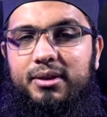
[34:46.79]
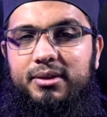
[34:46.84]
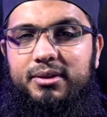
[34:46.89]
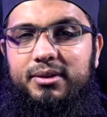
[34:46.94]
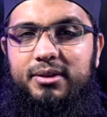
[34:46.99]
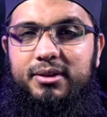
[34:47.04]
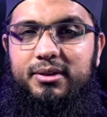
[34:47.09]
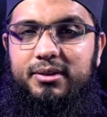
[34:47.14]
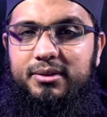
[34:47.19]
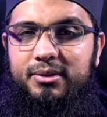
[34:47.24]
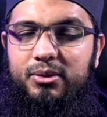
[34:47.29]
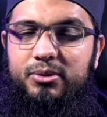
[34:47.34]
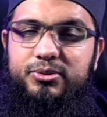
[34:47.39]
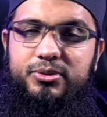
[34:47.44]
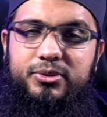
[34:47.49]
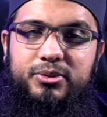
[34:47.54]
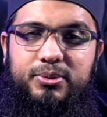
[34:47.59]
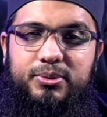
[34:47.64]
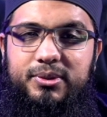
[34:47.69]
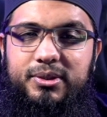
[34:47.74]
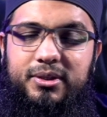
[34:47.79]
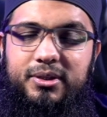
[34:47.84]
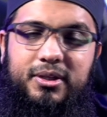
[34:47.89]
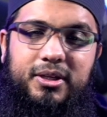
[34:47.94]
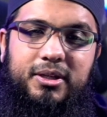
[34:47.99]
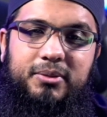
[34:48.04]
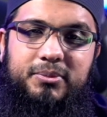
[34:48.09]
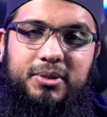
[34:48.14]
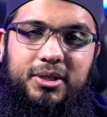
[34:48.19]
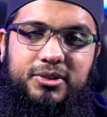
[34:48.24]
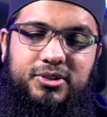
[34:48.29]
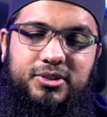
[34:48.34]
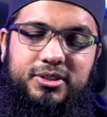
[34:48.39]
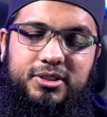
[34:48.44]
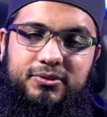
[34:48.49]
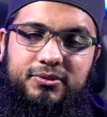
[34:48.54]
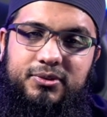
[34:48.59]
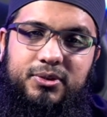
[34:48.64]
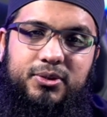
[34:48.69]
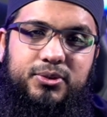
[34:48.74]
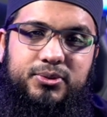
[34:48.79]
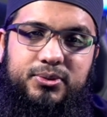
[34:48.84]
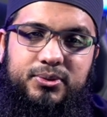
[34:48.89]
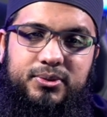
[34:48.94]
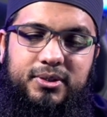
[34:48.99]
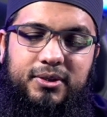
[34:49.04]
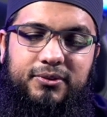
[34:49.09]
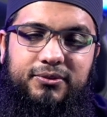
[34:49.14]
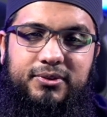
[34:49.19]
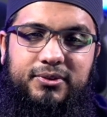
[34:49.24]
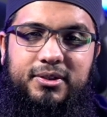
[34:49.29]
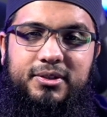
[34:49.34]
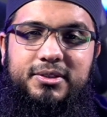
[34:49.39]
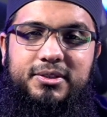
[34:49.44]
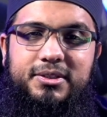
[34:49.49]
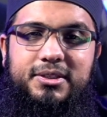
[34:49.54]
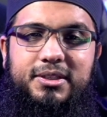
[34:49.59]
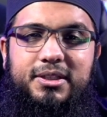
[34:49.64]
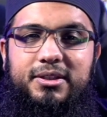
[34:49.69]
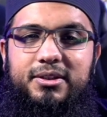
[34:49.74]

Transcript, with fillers: and also the word kareem, the adjective is also indefinite.